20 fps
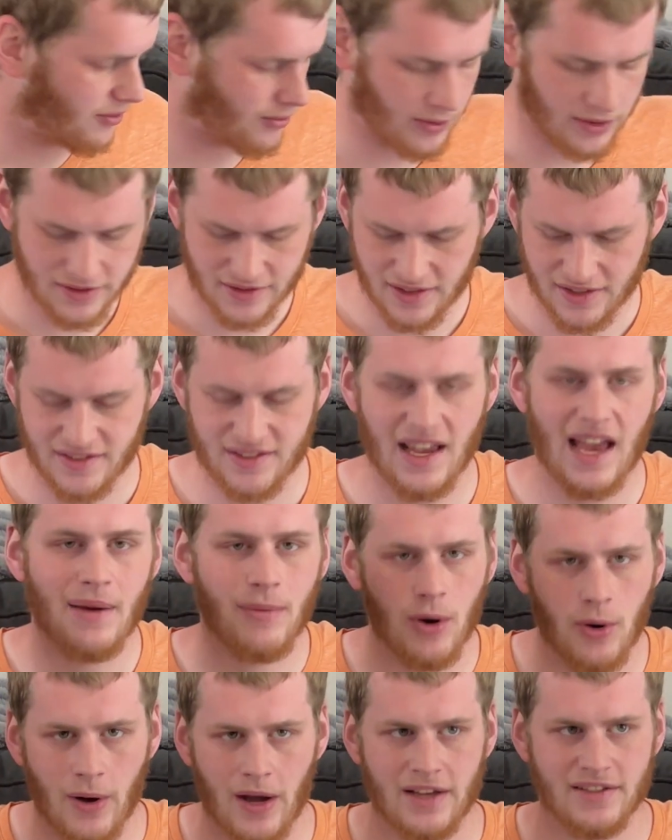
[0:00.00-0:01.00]
runs the same
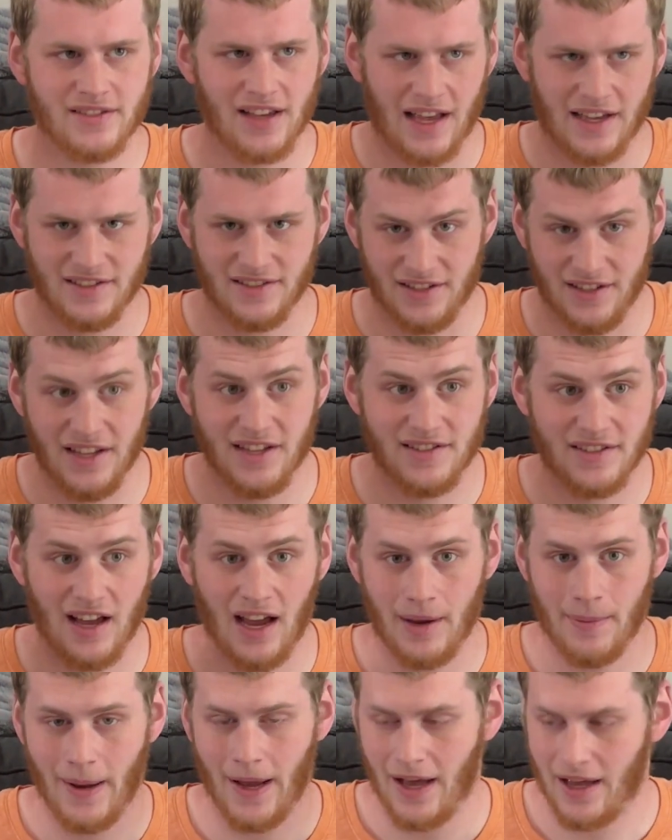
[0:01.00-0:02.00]
OS as this
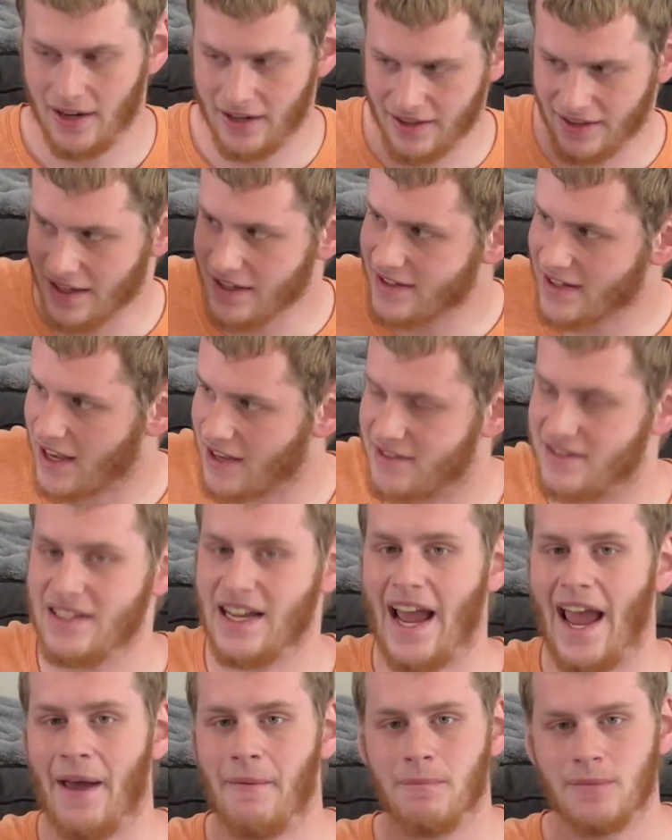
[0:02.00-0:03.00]
iPad, and this has the
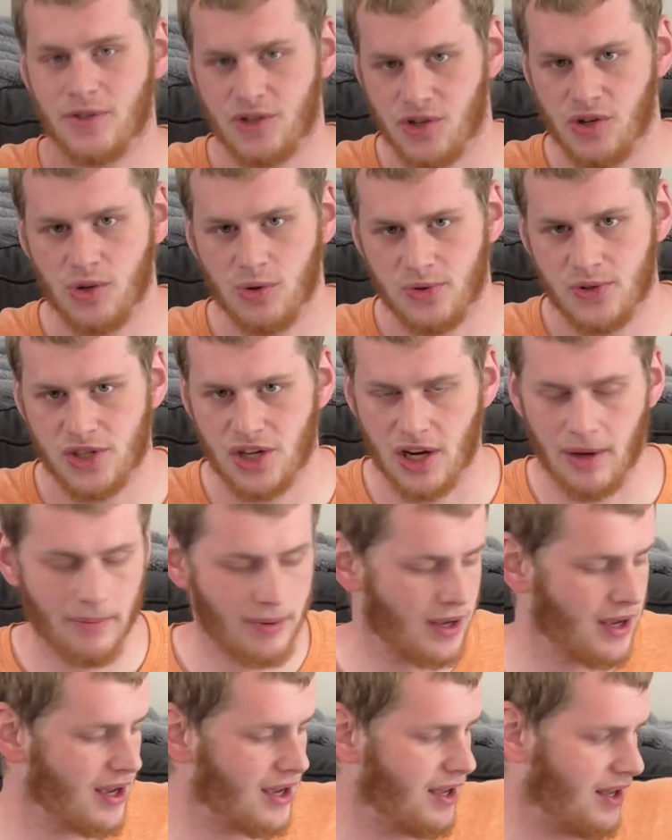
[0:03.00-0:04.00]
M2 chip.
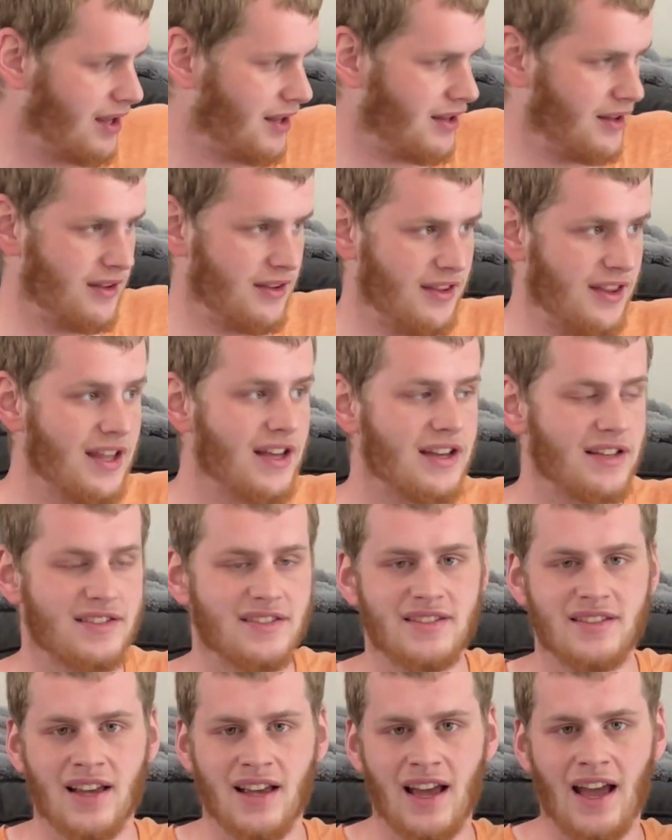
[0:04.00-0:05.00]

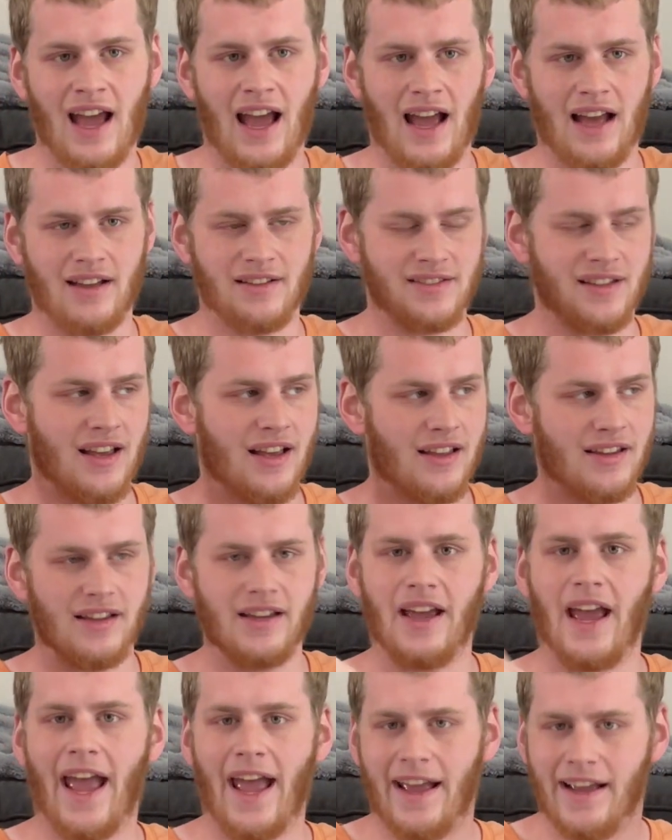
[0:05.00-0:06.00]
This has
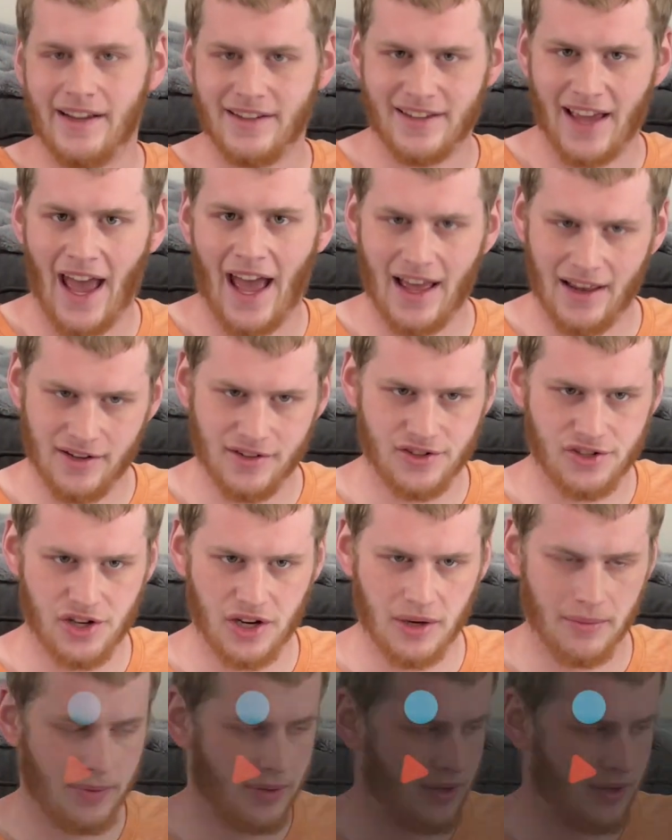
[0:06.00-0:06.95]
the A10 chip.